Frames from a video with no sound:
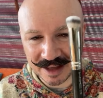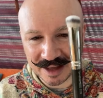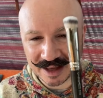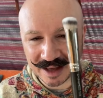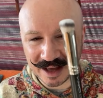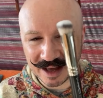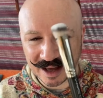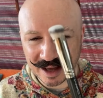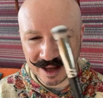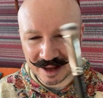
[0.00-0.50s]

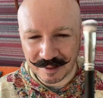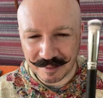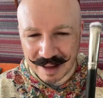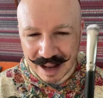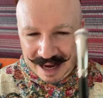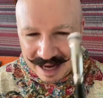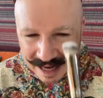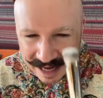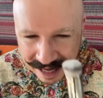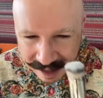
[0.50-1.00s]

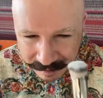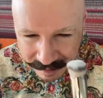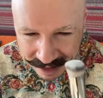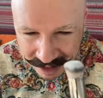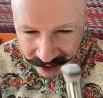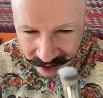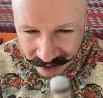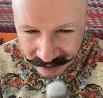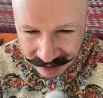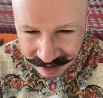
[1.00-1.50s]
Let me
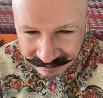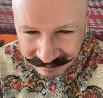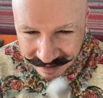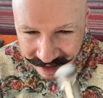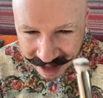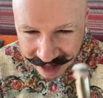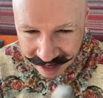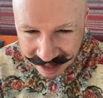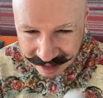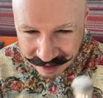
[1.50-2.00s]
know if
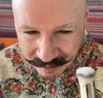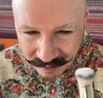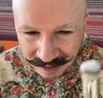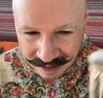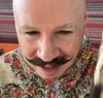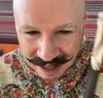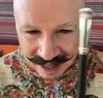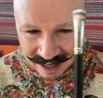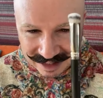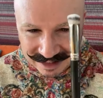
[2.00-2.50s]
anyone
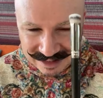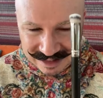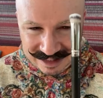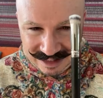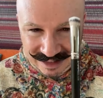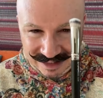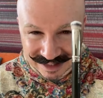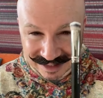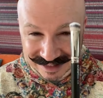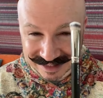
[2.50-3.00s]
has this,
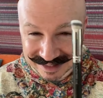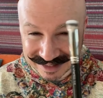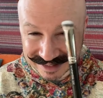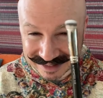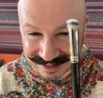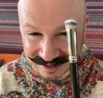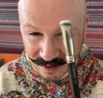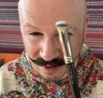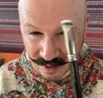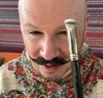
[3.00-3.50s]
because this is
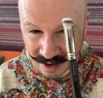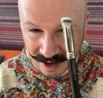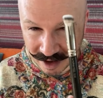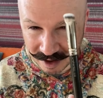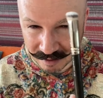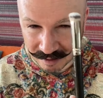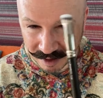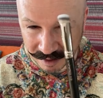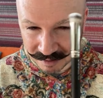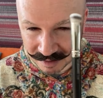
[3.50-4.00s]
quite a
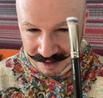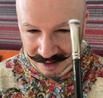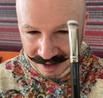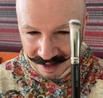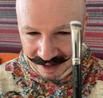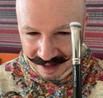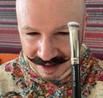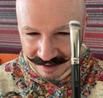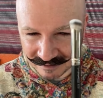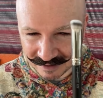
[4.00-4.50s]
popular,
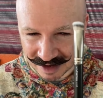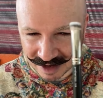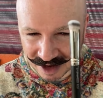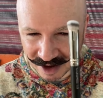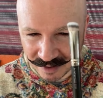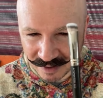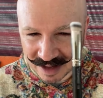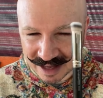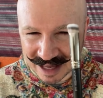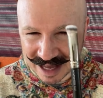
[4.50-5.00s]
if you know
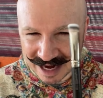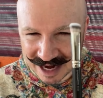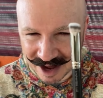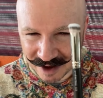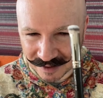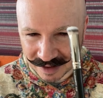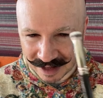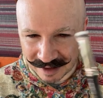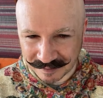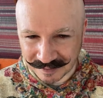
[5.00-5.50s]
it, you know
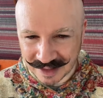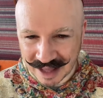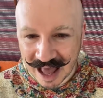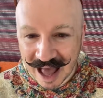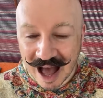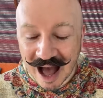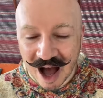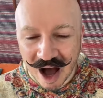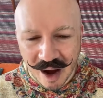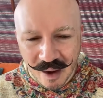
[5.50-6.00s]
it.
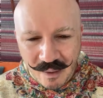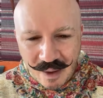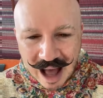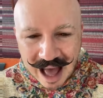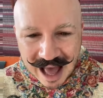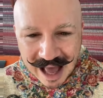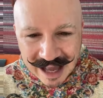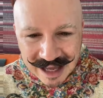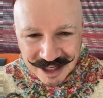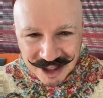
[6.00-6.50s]
Oh,
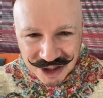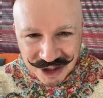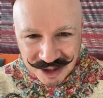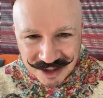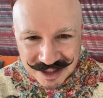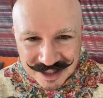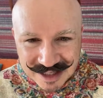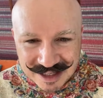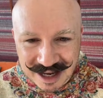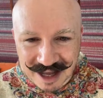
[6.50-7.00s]
hey, John
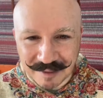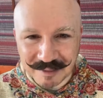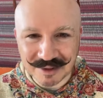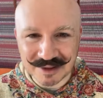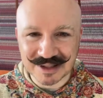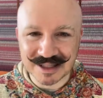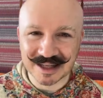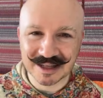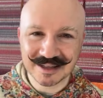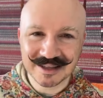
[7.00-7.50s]

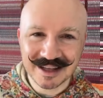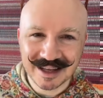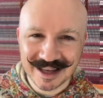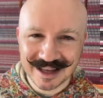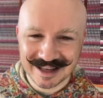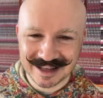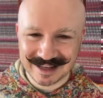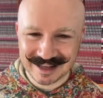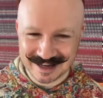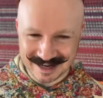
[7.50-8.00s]
Stapleton.
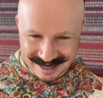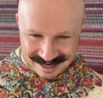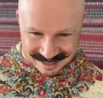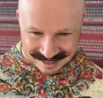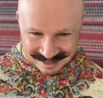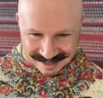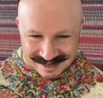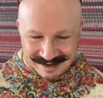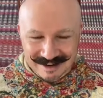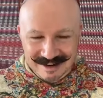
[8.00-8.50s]

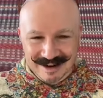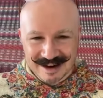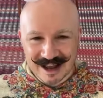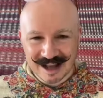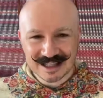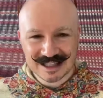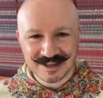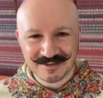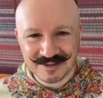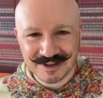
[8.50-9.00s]

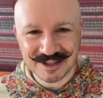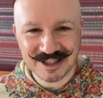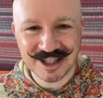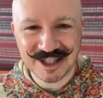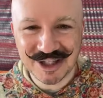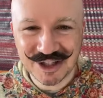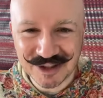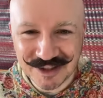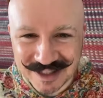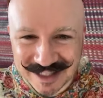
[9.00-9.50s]
Nice of you to
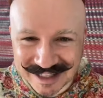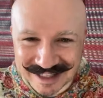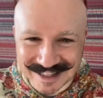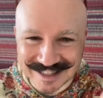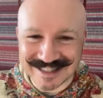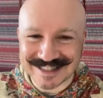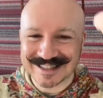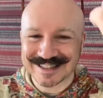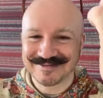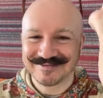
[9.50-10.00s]
join
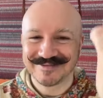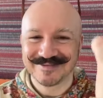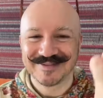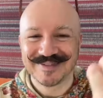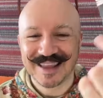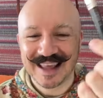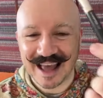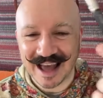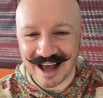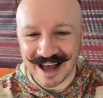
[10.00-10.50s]
us.
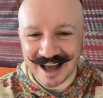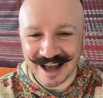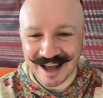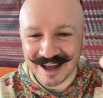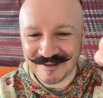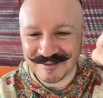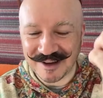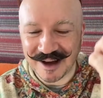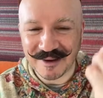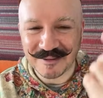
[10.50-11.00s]
I
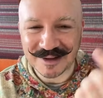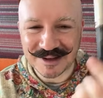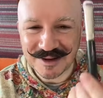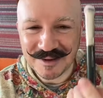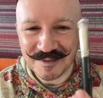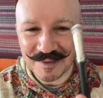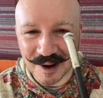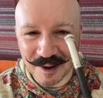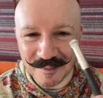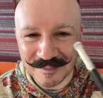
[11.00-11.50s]
hope you're doing
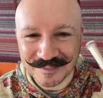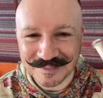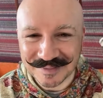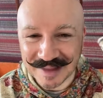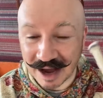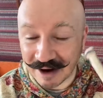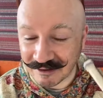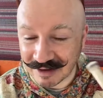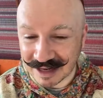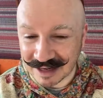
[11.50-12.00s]
well. I
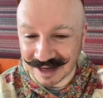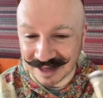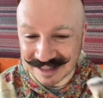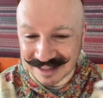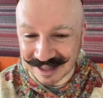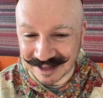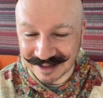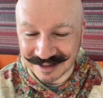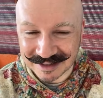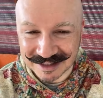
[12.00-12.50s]
really liked
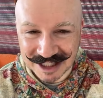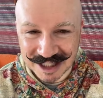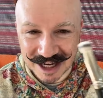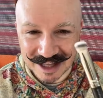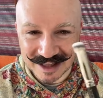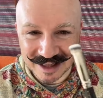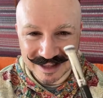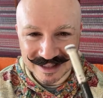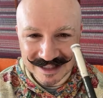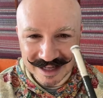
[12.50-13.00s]
our chat the
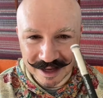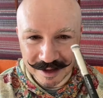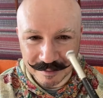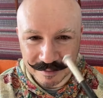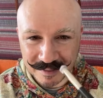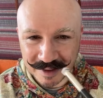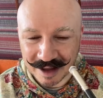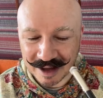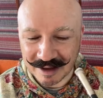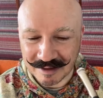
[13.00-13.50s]
other day.
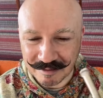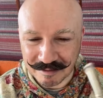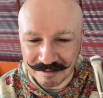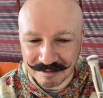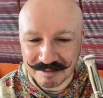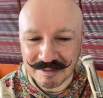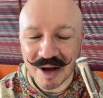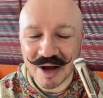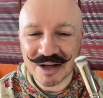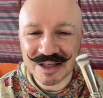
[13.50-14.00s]
It
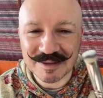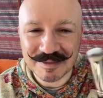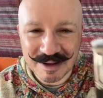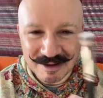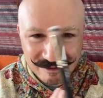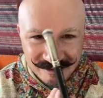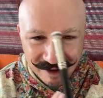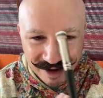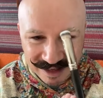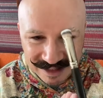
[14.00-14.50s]
perked me
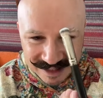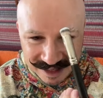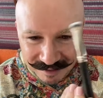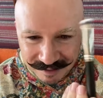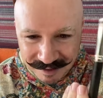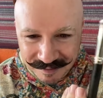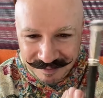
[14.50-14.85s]
right up.